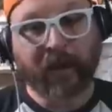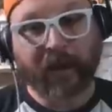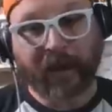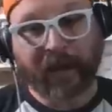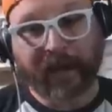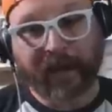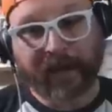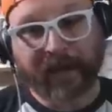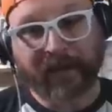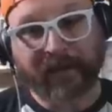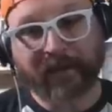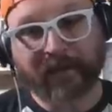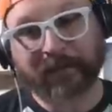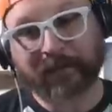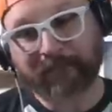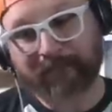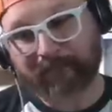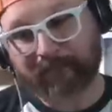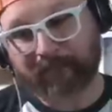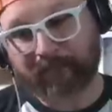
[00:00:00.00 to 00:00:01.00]

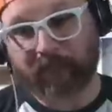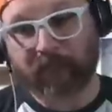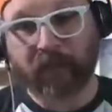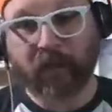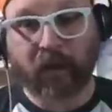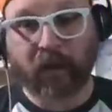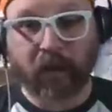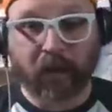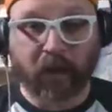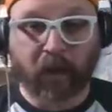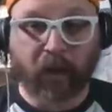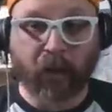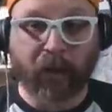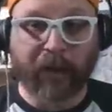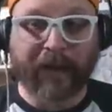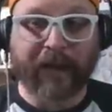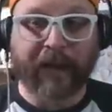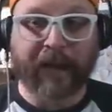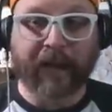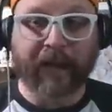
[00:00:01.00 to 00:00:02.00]
And, you know,
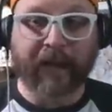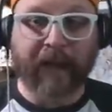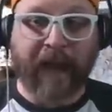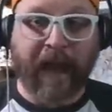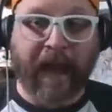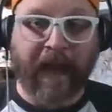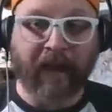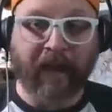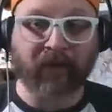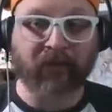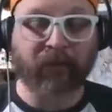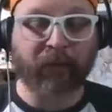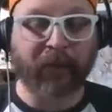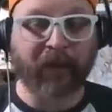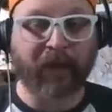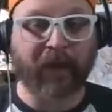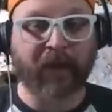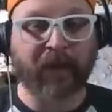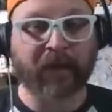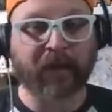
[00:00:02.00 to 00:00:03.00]
it, it has
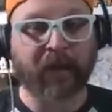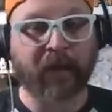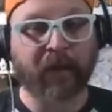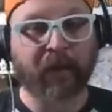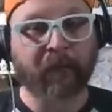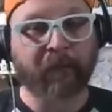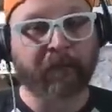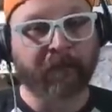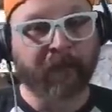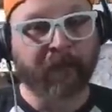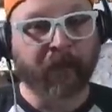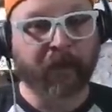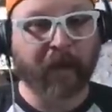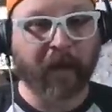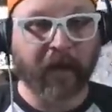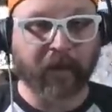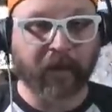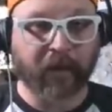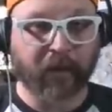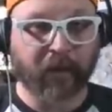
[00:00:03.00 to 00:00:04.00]
been
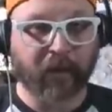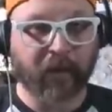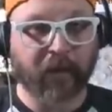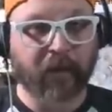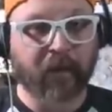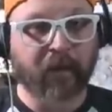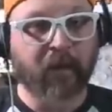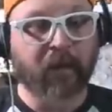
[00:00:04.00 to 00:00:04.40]
kind of